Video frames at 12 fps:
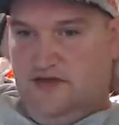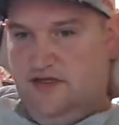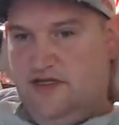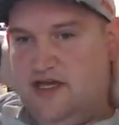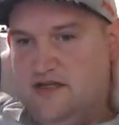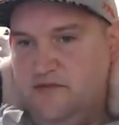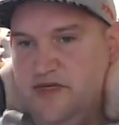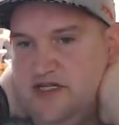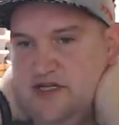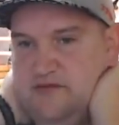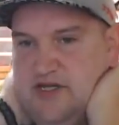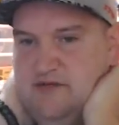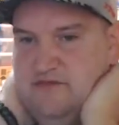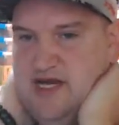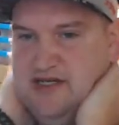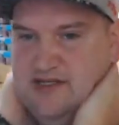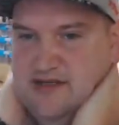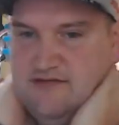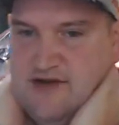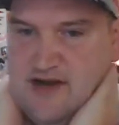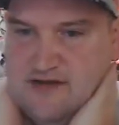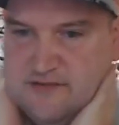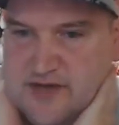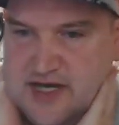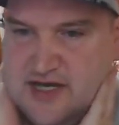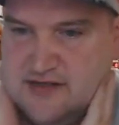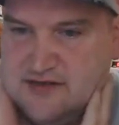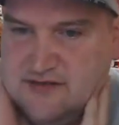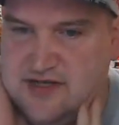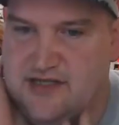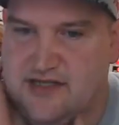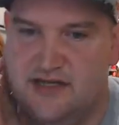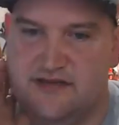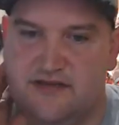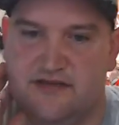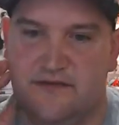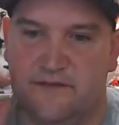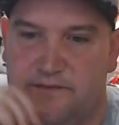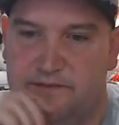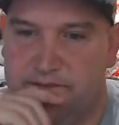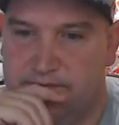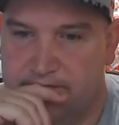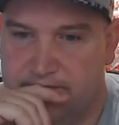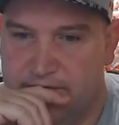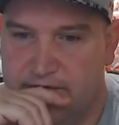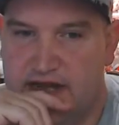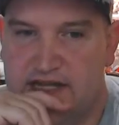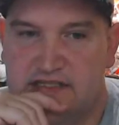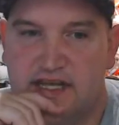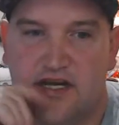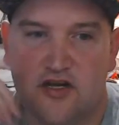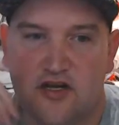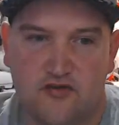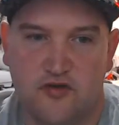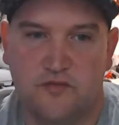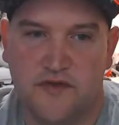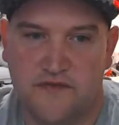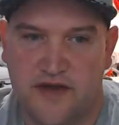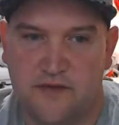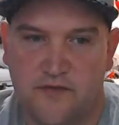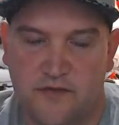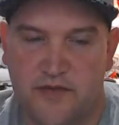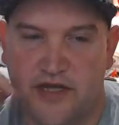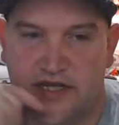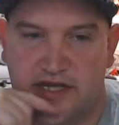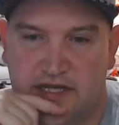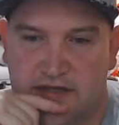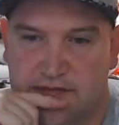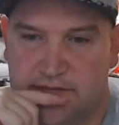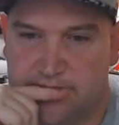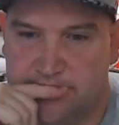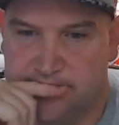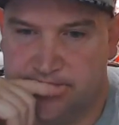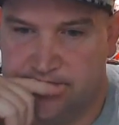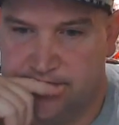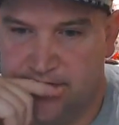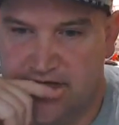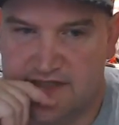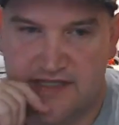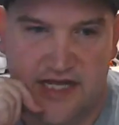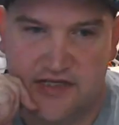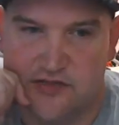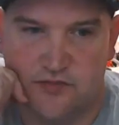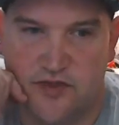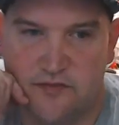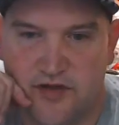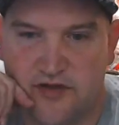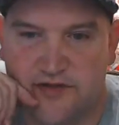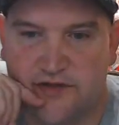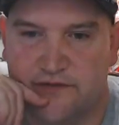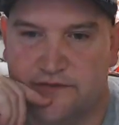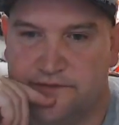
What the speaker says: Yes, Billy B makes his rounds, man. He does, and it's like a group of them with Billy. It's not just one person.